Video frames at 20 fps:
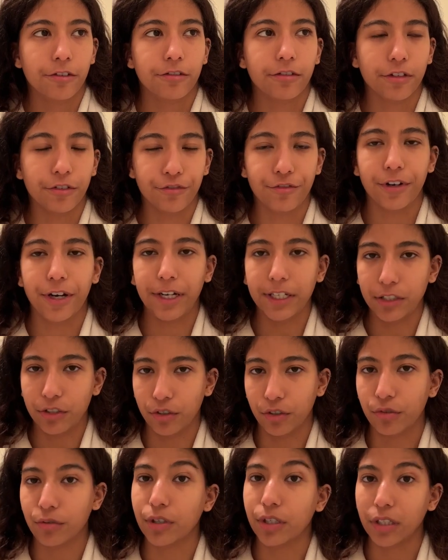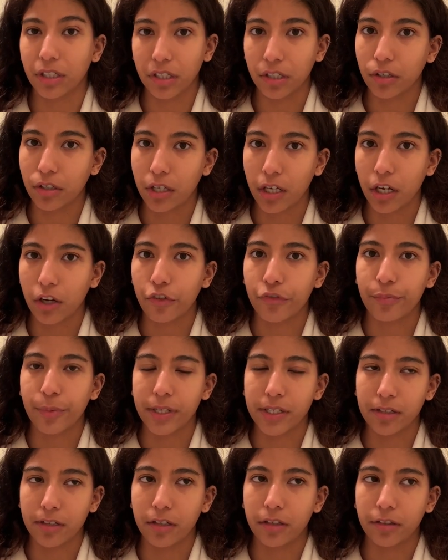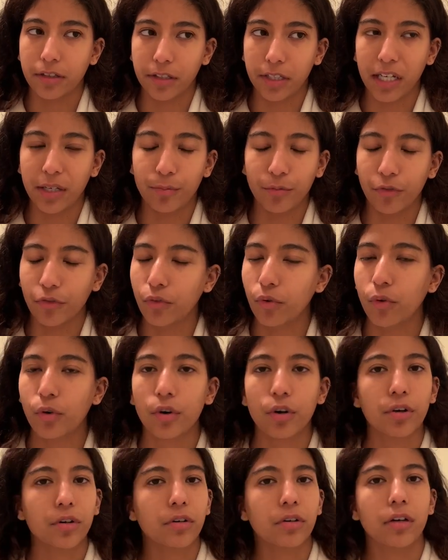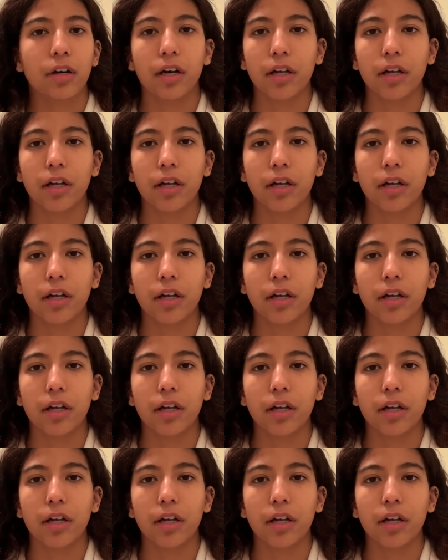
if I took really good care of my skin the night before,